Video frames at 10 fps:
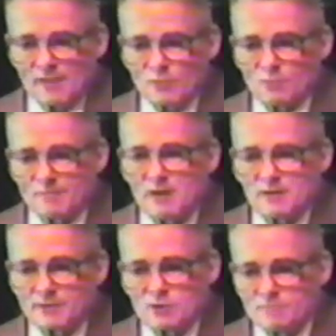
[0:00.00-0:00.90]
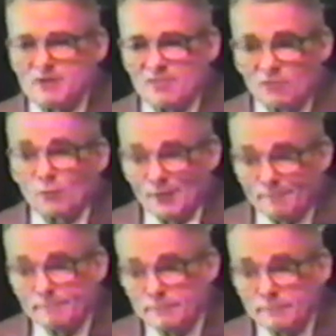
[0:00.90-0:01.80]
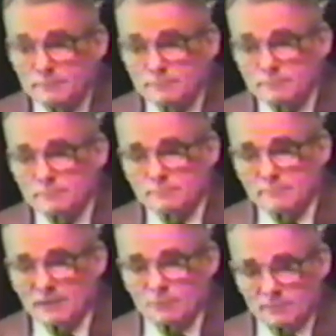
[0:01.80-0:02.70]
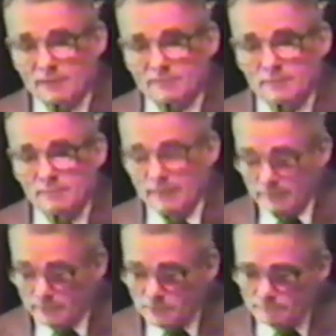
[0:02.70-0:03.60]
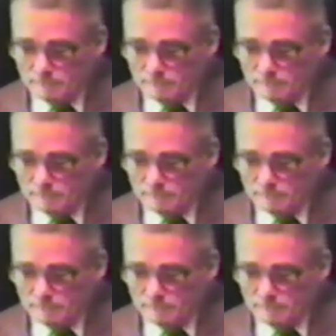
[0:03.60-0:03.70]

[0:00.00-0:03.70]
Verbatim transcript: and the Spirit can speak through him. That's what that thing means.